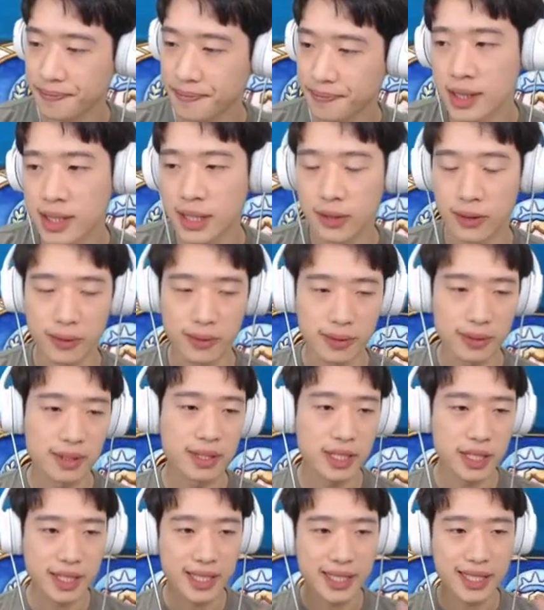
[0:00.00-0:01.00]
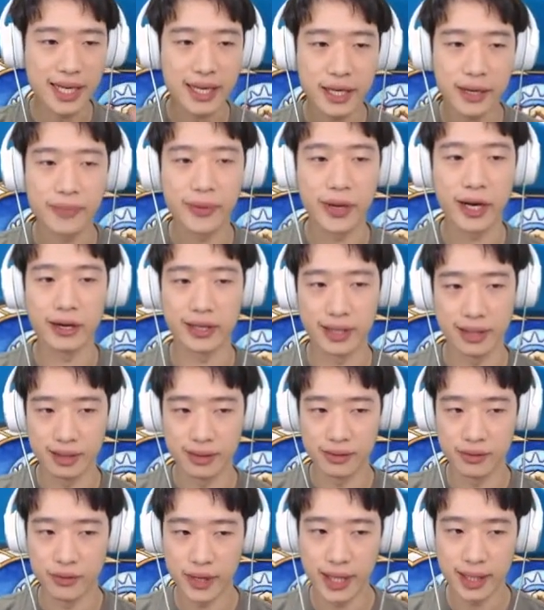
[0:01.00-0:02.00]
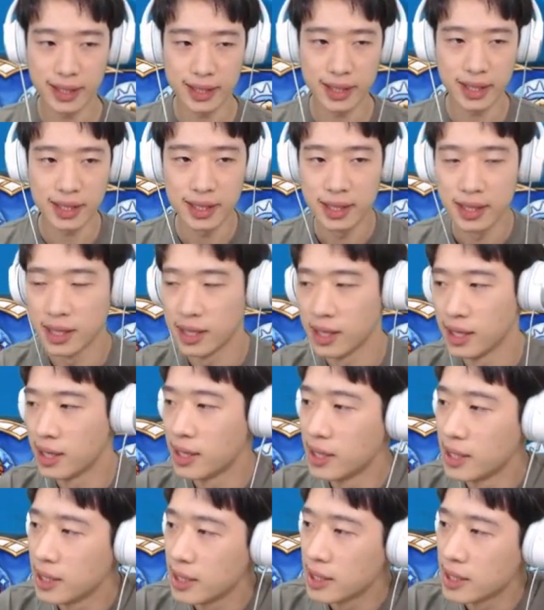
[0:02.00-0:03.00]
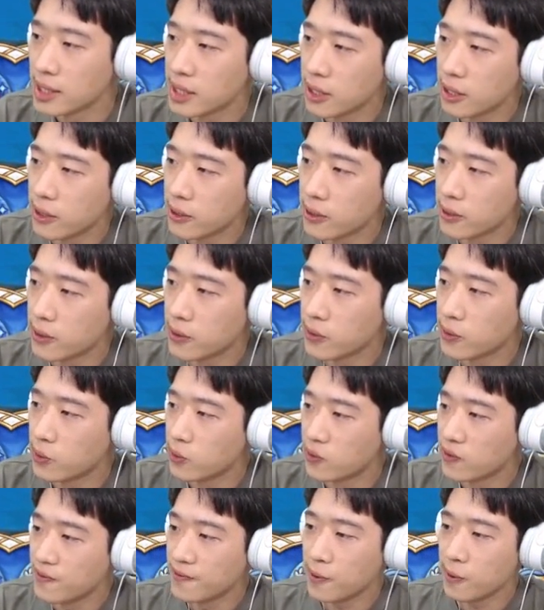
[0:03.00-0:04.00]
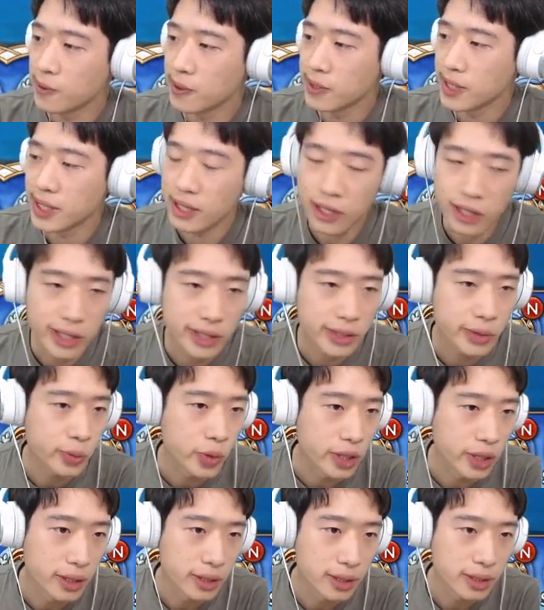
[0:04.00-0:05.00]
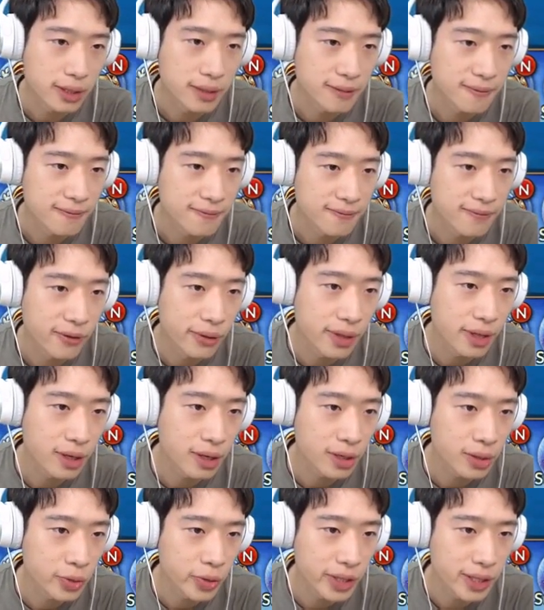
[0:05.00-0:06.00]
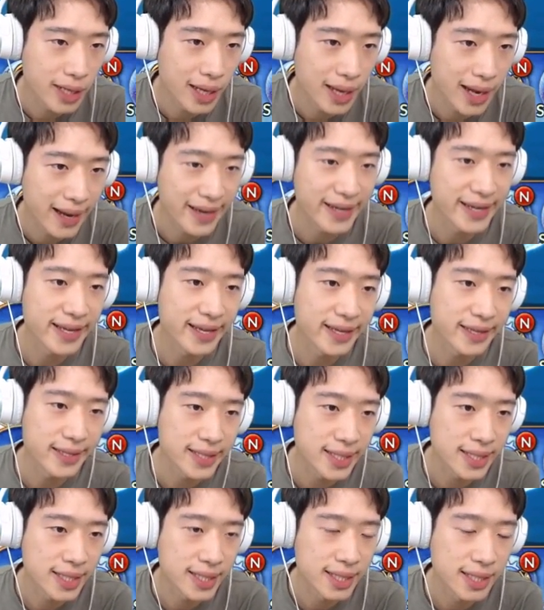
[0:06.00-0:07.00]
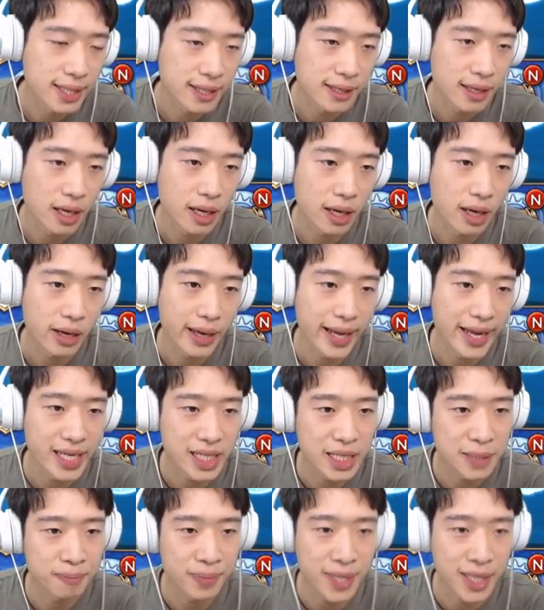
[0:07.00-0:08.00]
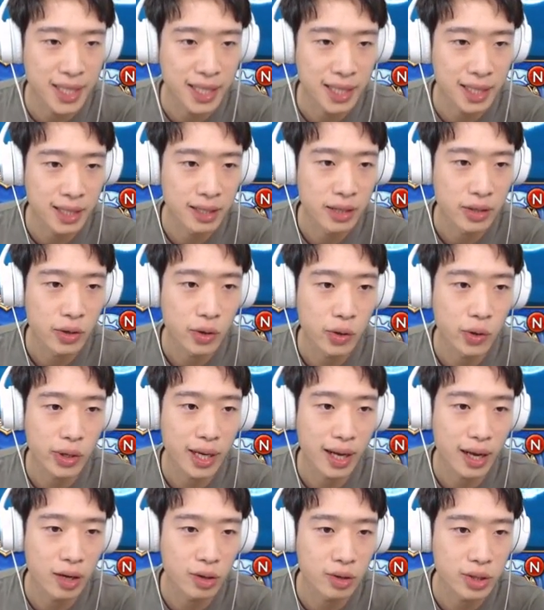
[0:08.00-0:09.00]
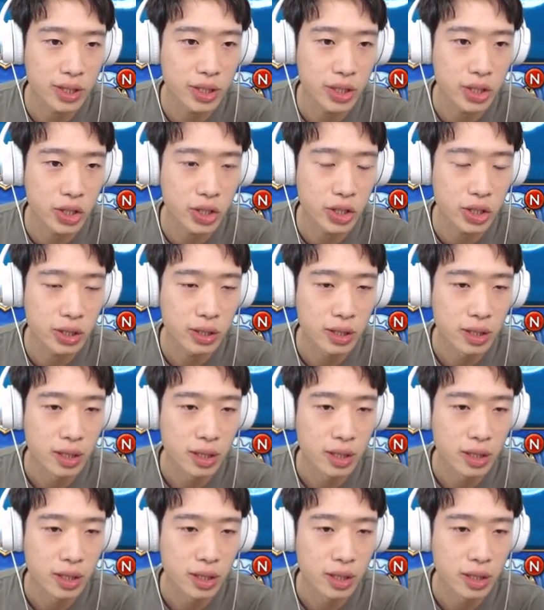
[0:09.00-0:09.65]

So just think about it, right? So for third one I need HP or counter